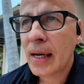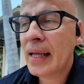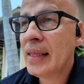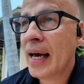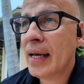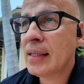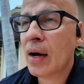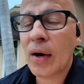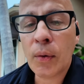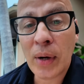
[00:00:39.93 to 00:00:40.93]
And then
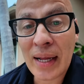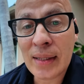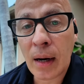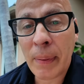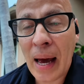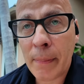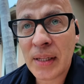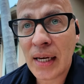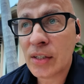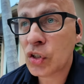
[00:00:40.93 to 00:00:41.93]
what ended up
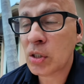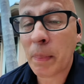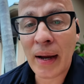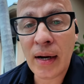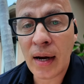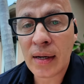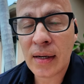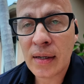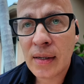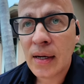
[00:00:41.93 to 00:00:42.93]
happening is, just by luck,
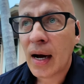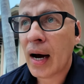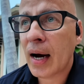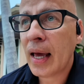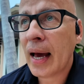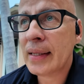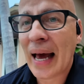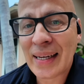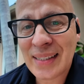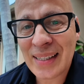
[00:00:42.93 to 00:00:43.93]
I had
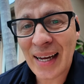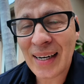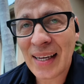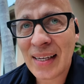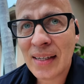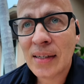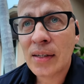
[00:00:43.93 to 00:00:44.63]
accidentally